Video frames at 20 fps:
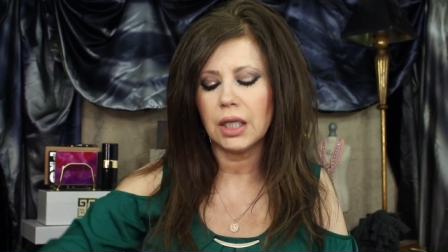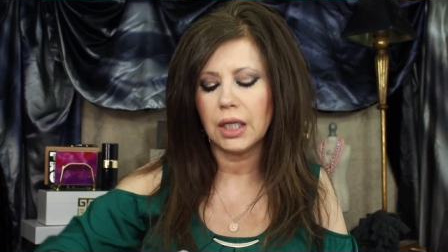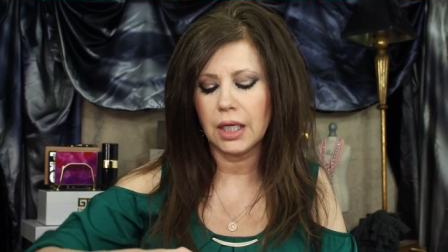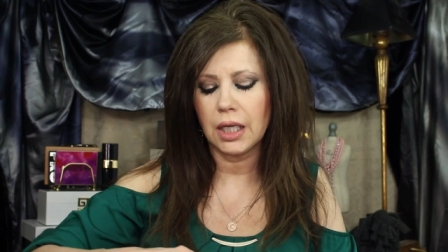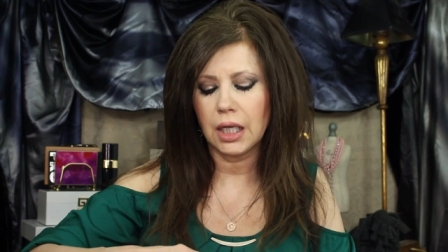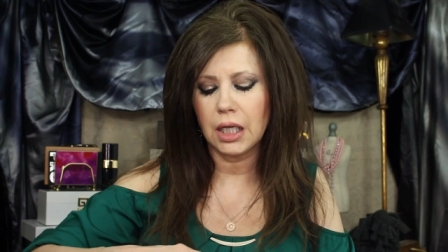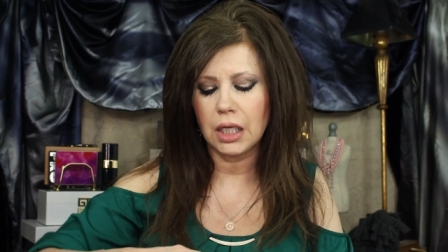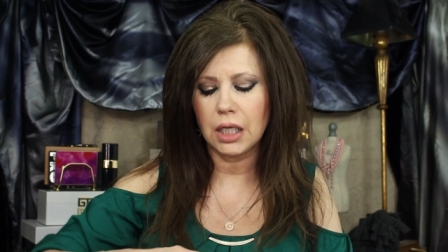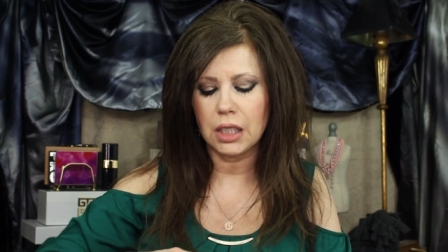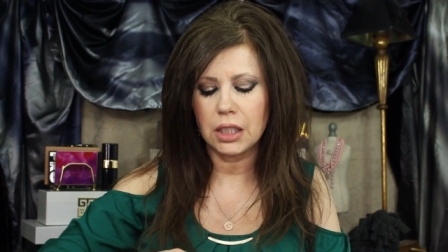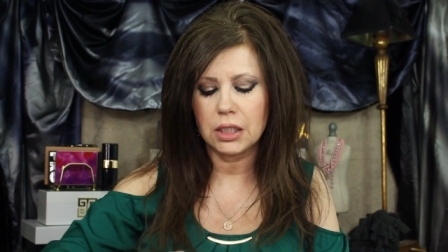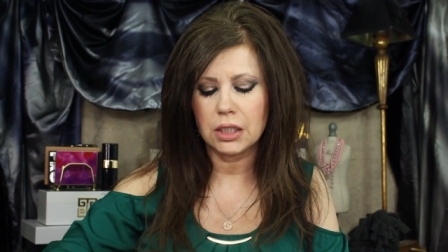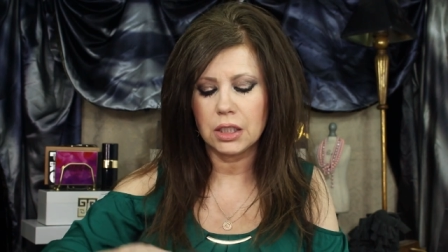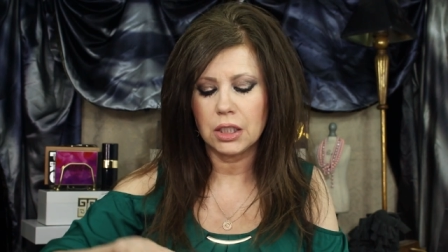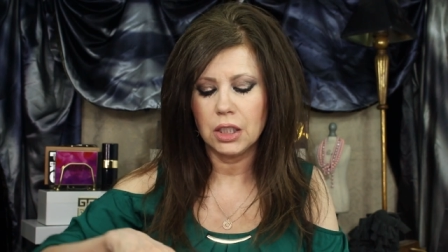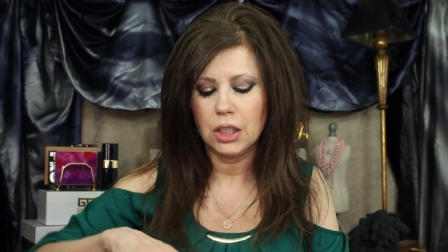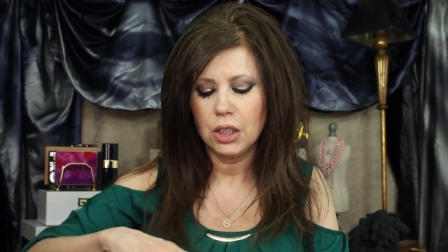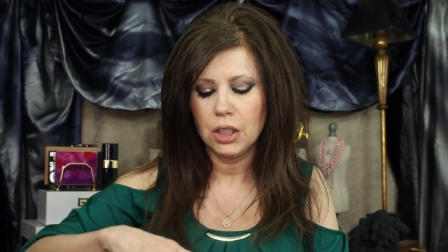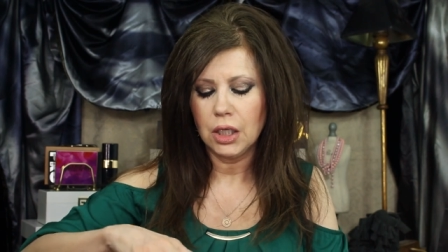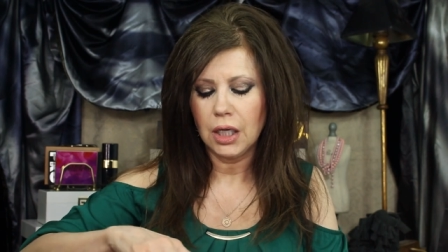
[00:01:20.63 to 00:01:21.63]
And
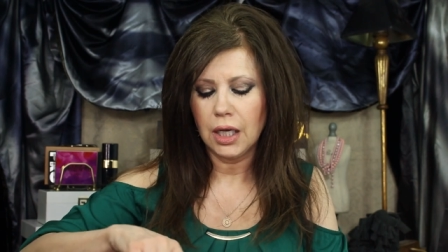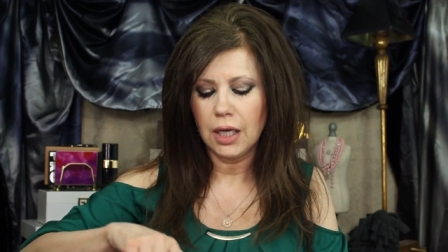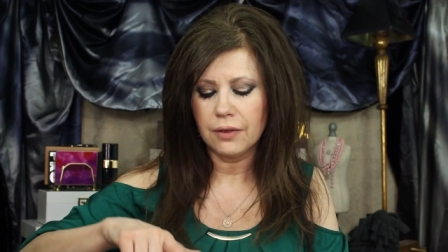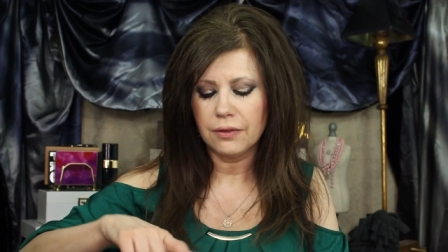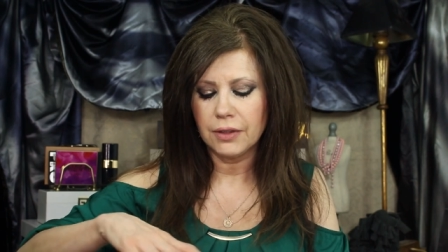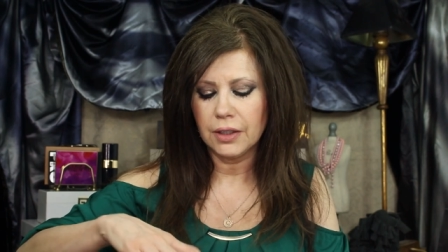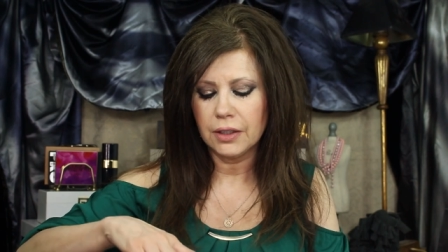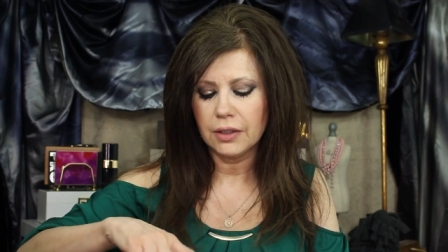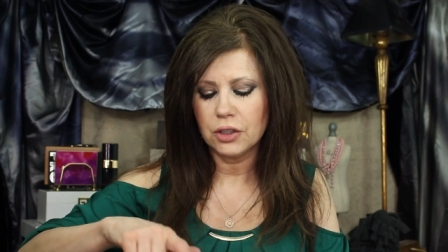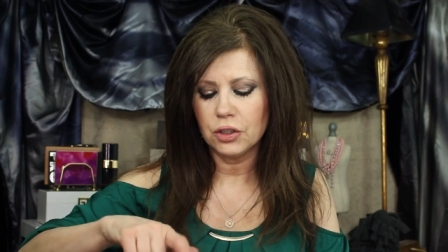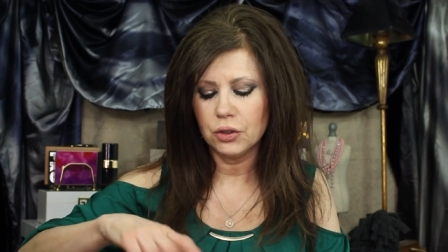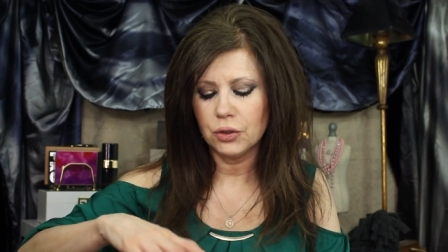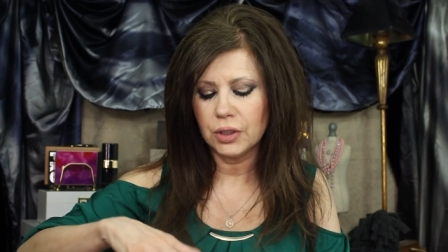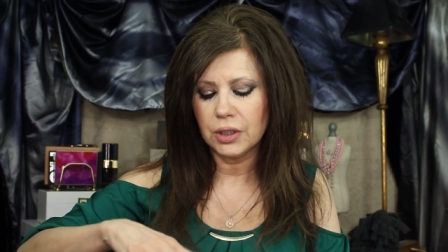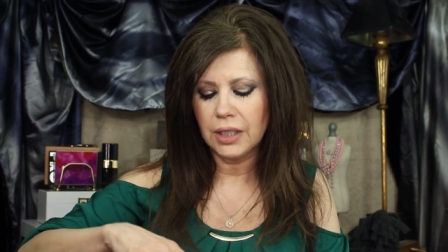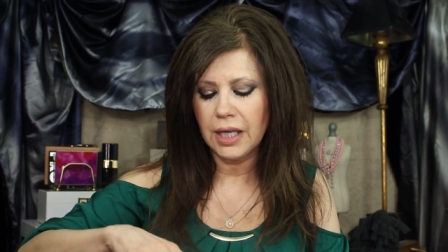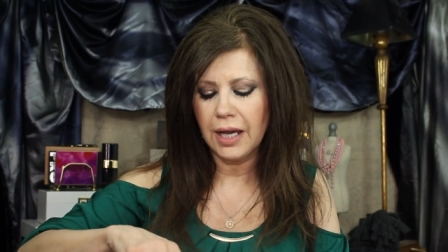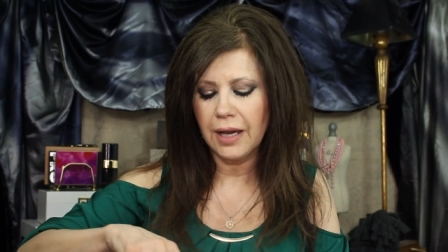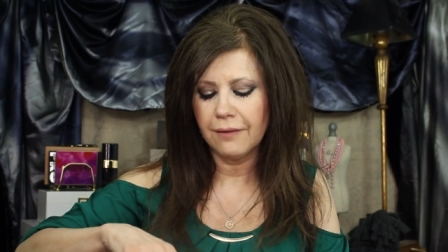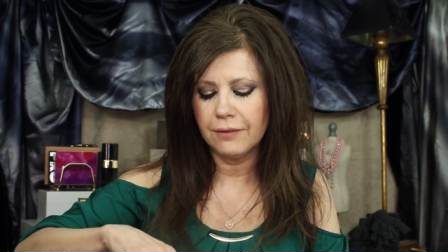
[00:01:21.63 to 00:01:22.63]
I think that you
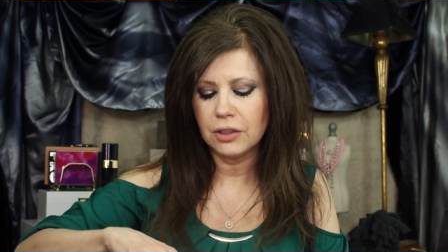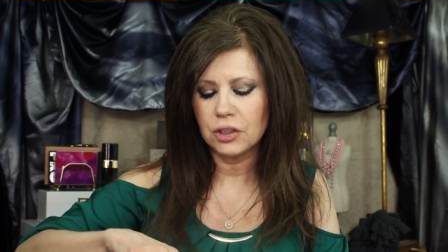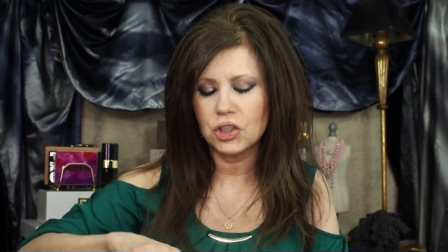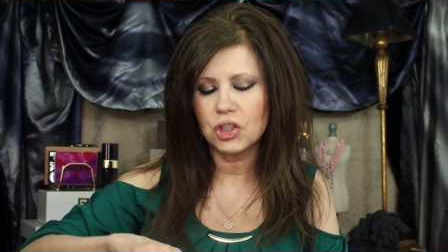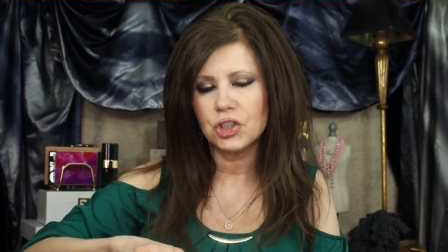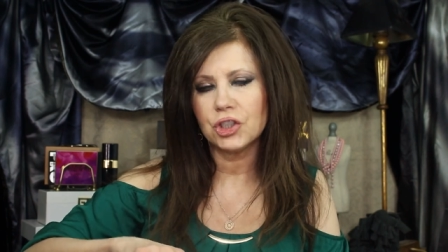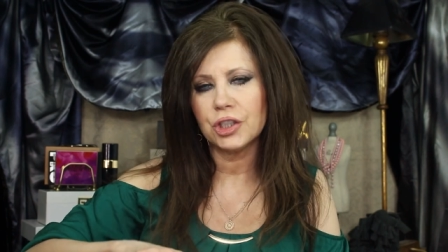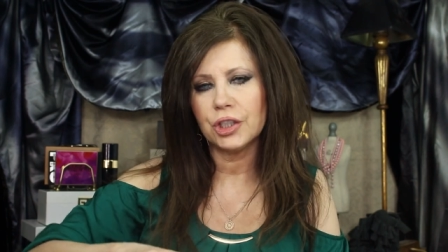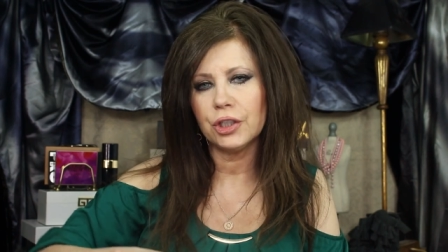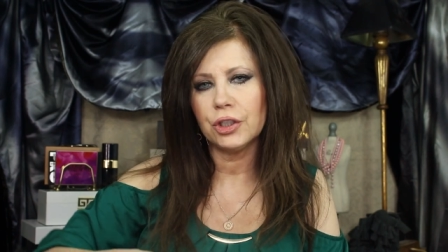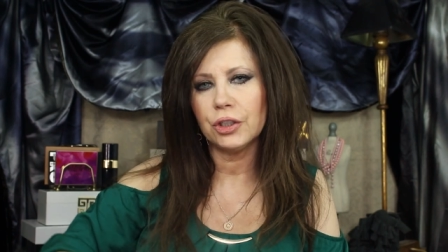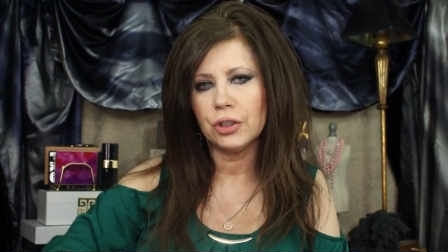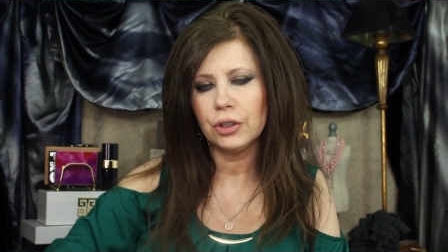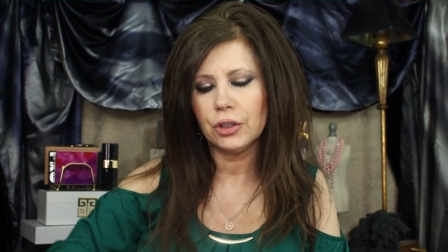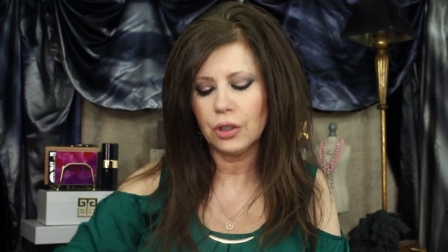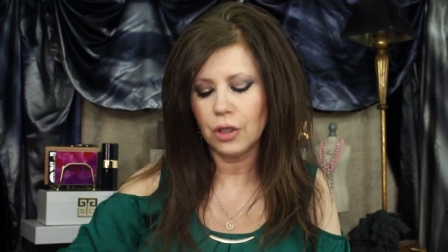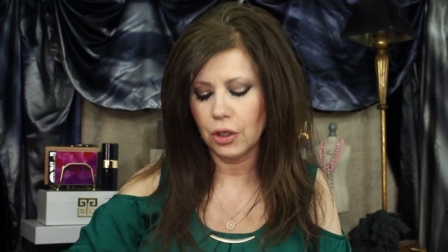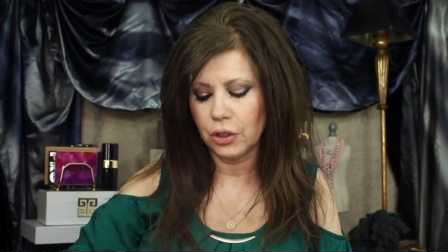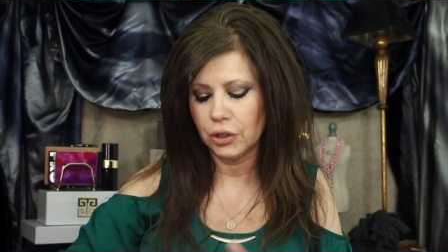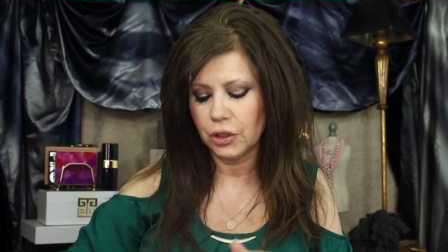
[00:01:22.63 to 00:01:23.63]
can have it
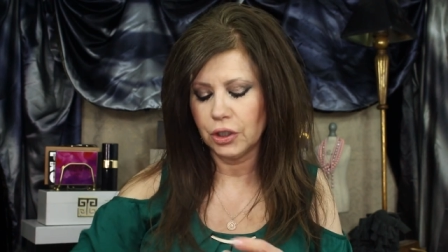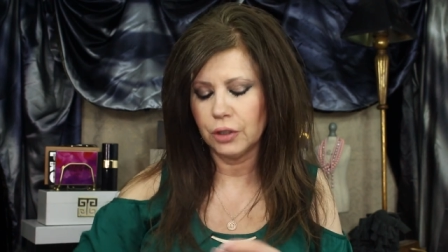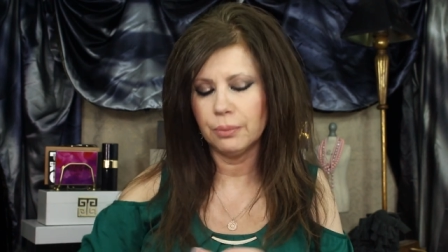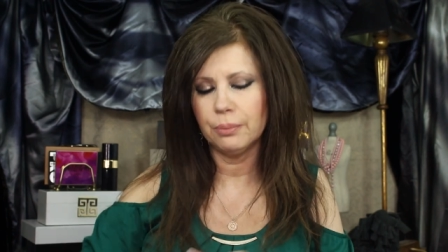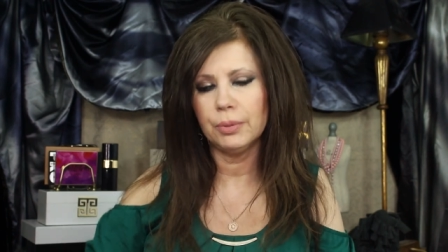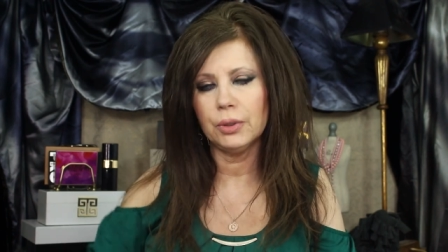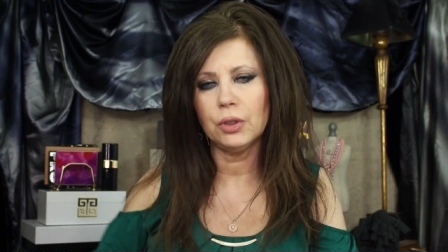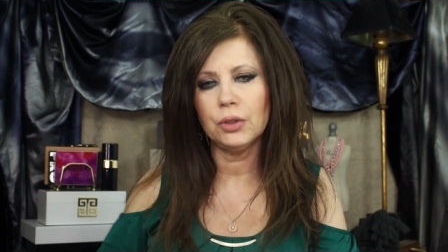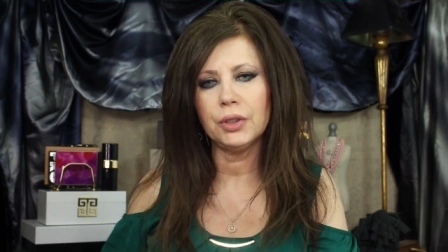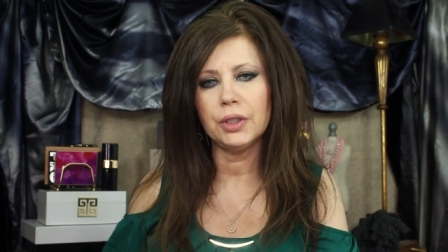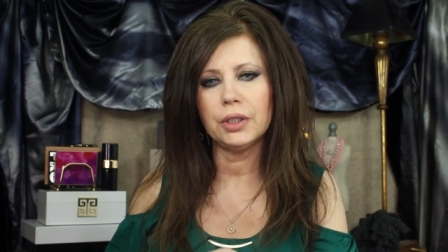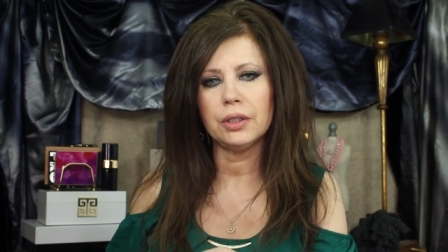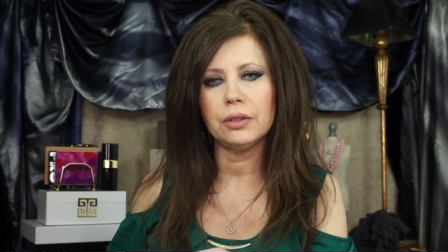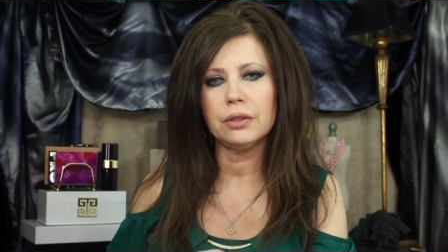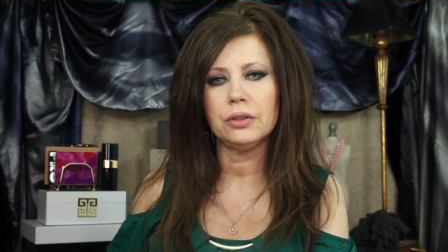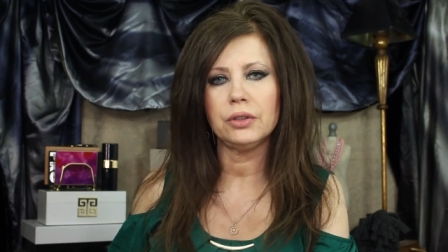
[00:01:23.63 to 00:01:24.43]
sheer, or you can build it,